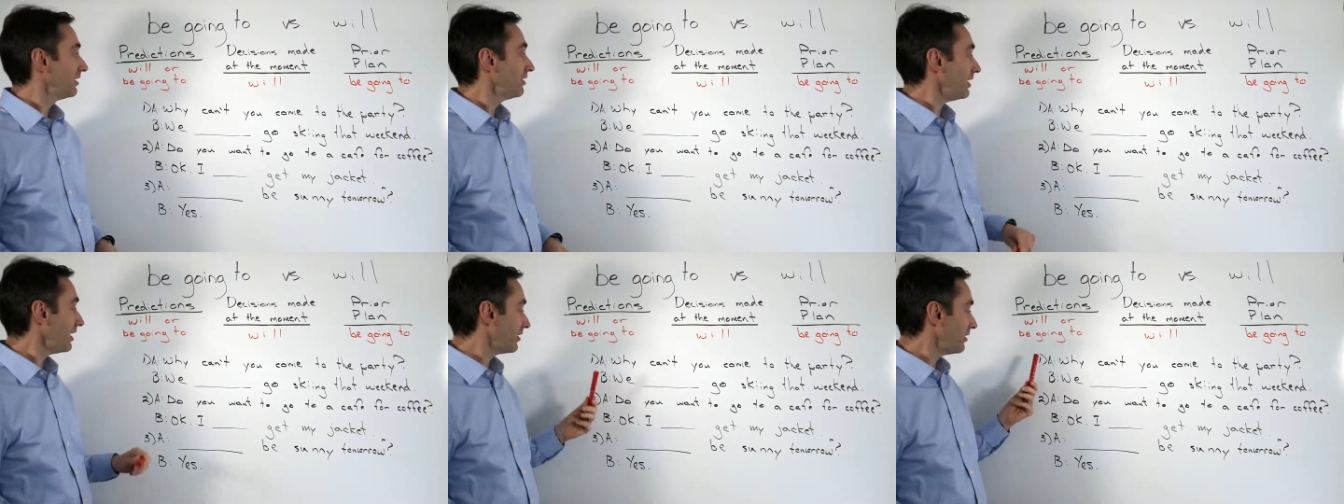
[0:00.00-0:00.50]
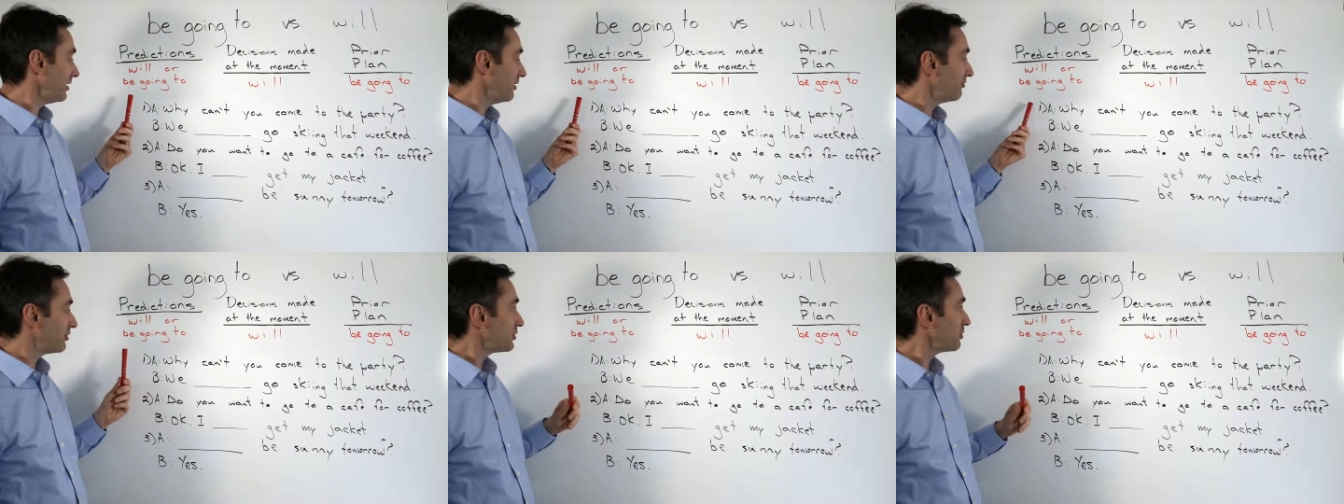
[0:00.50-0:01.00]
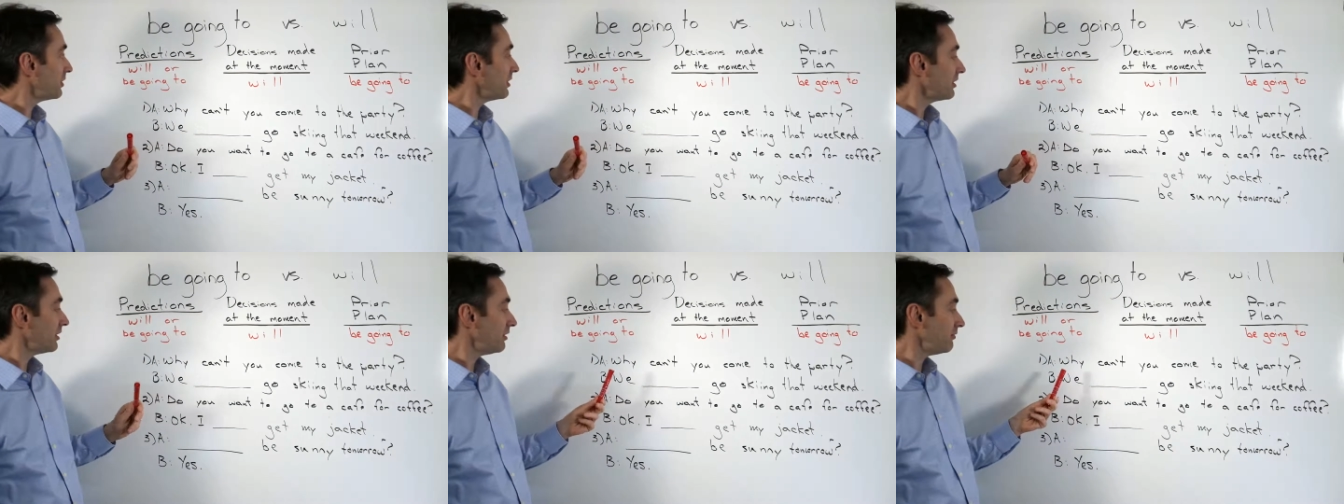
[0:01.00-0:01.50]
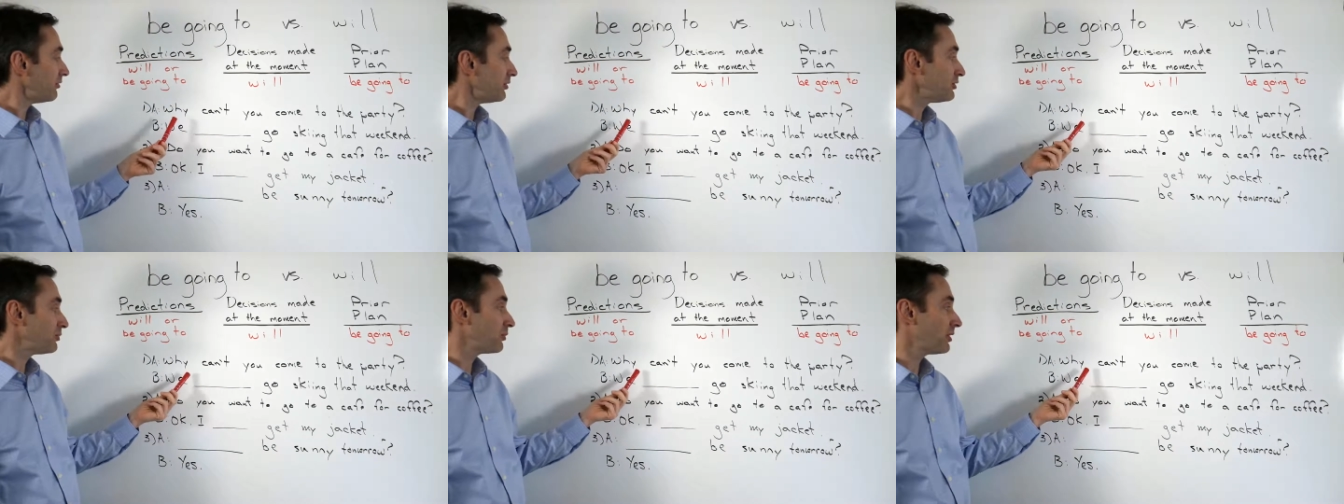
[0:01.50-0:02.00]
Looking at the first one, the
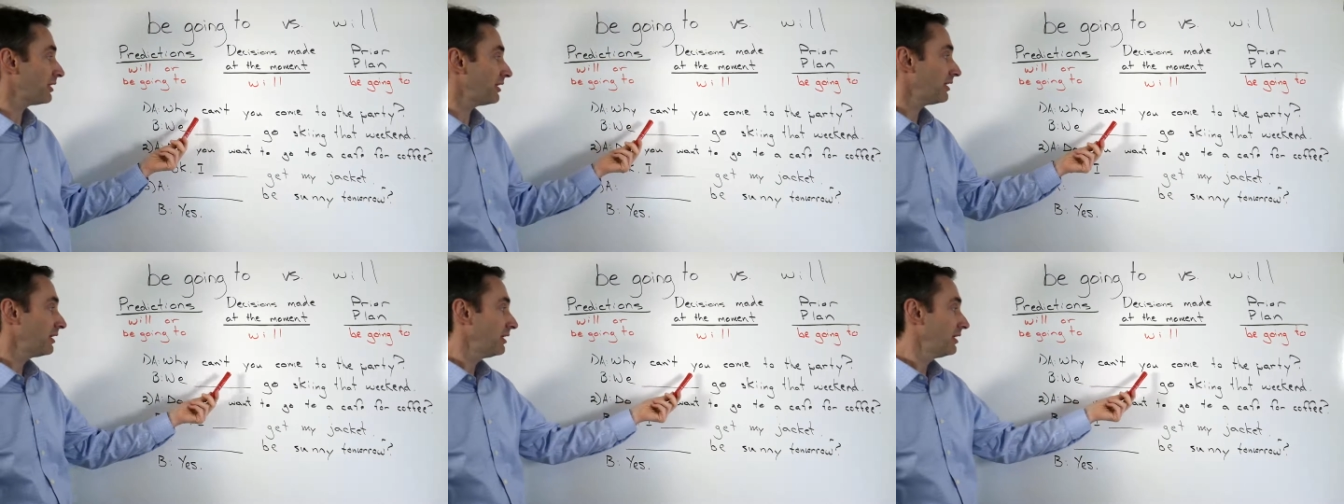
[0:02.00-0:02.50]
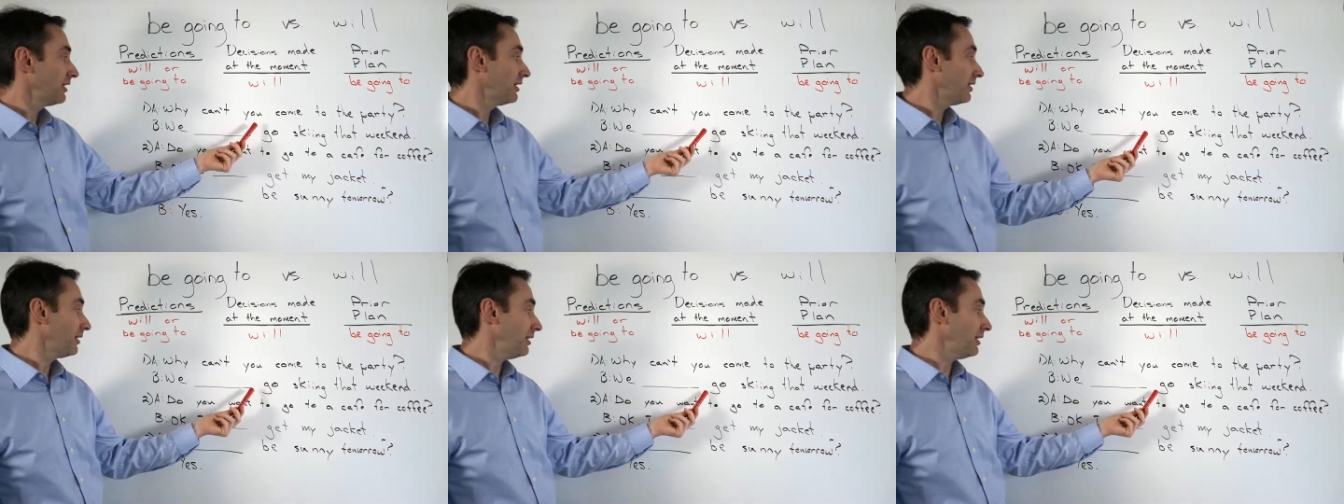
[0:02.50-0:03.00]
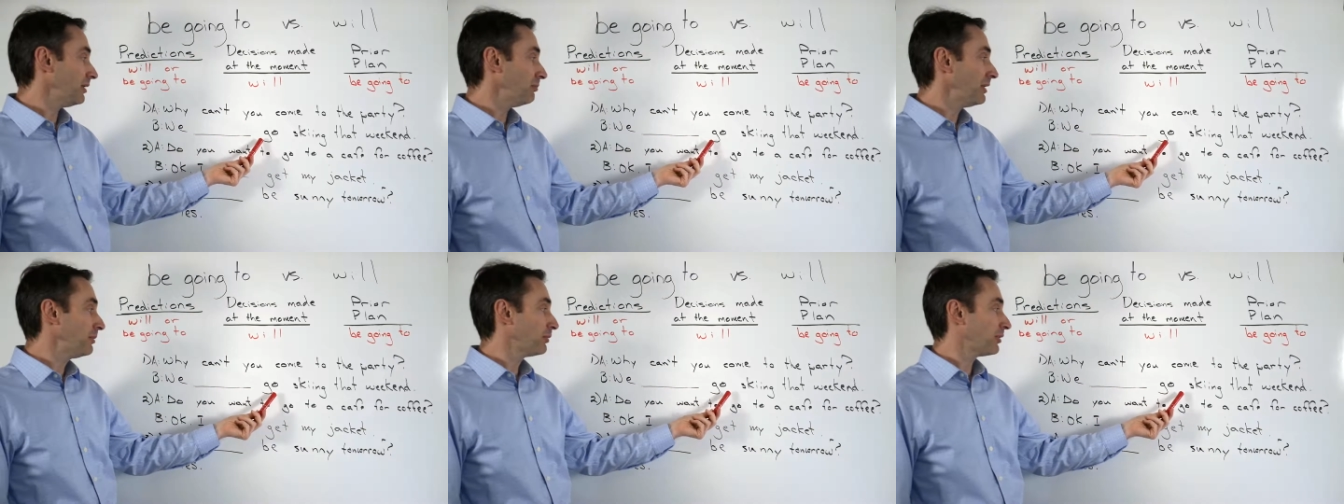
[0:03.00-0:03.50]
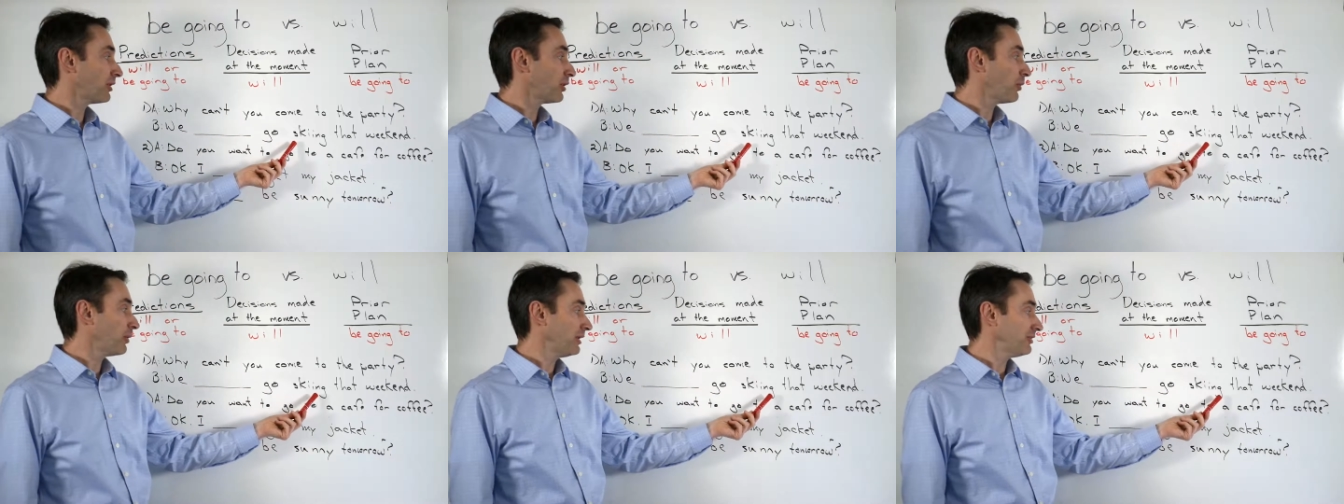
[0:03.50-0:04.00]
first one, the people are
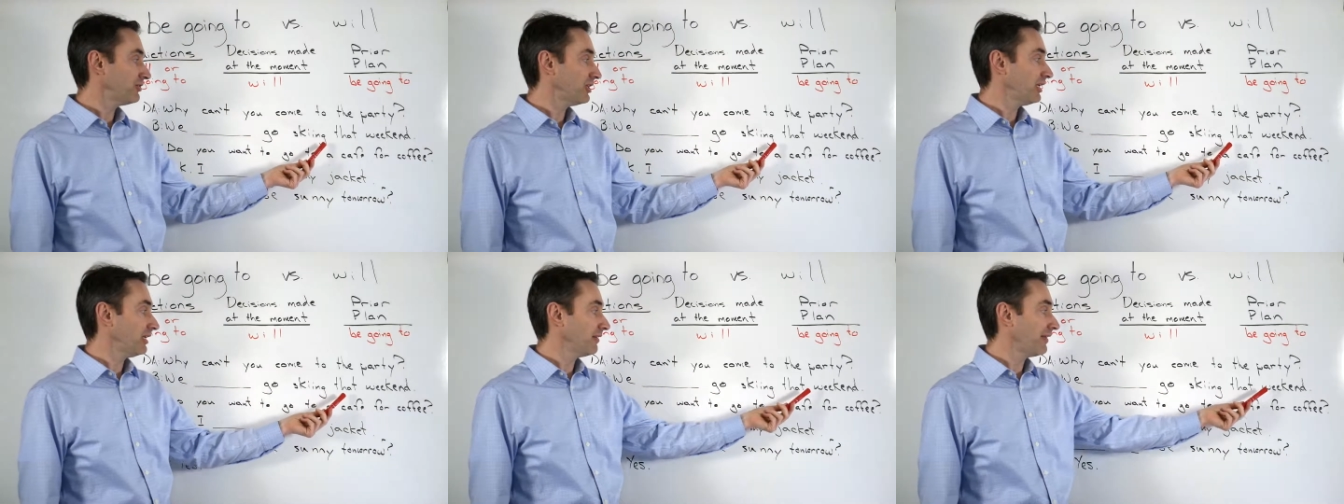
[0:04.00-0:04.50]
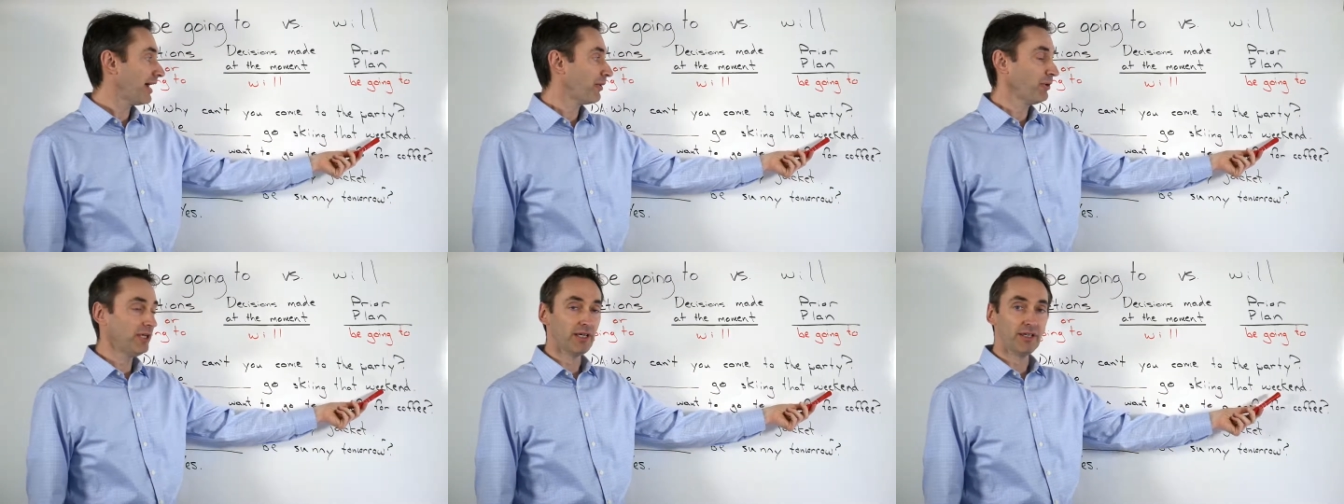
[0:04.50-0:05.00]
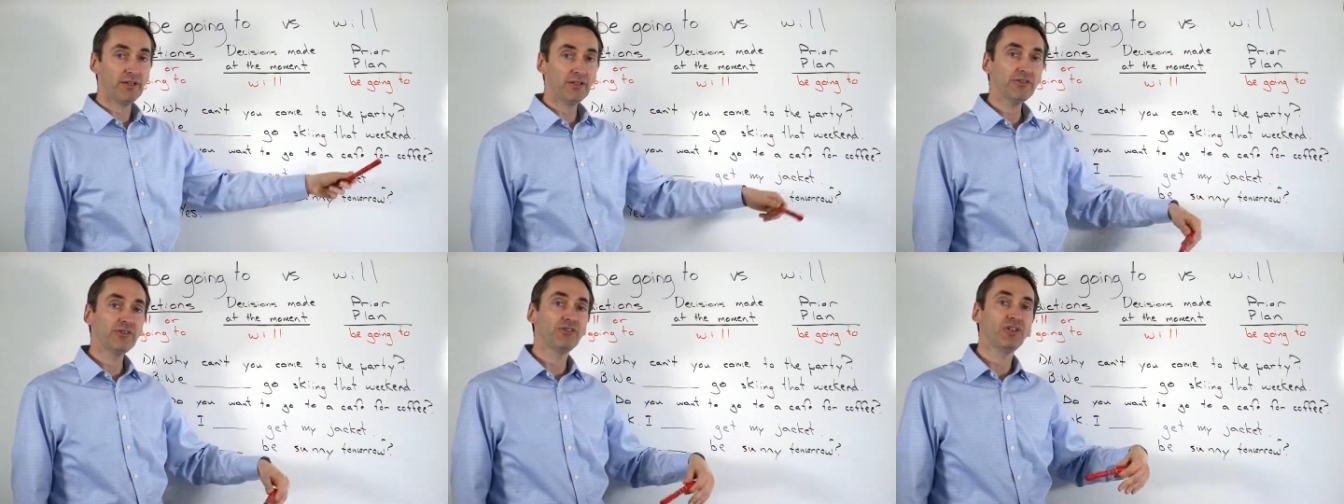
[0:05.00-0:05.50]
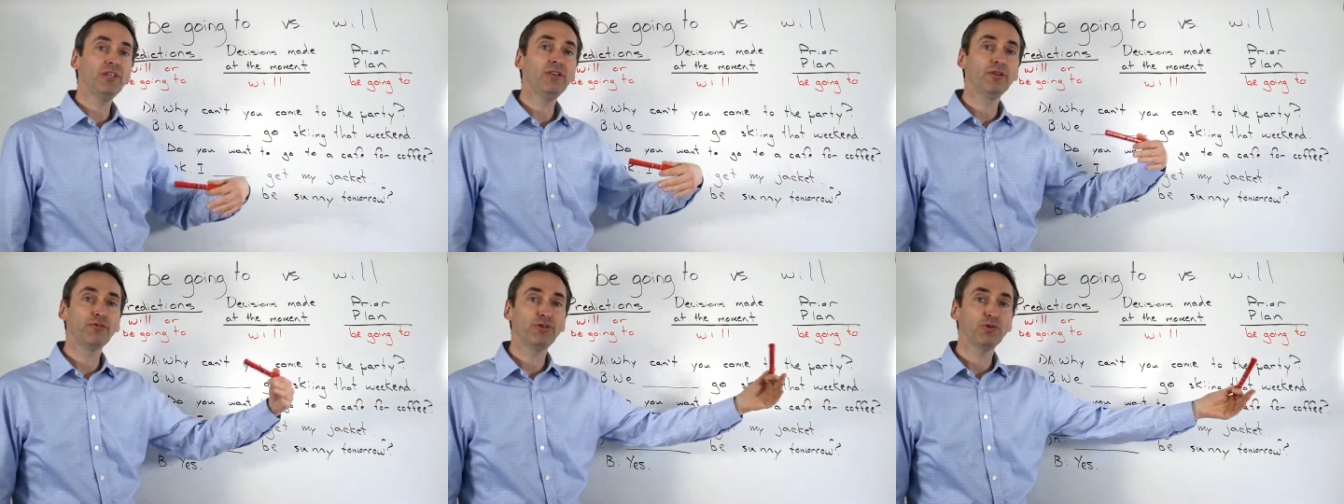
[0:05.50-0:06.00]
going skiing that weekend. This is in
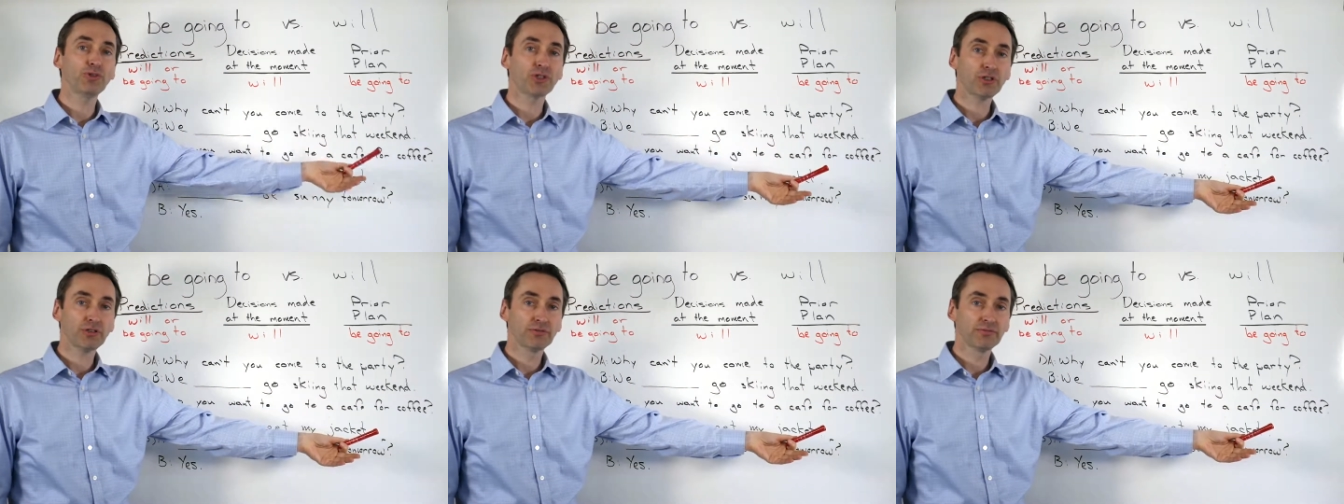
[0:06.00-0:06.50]
the future.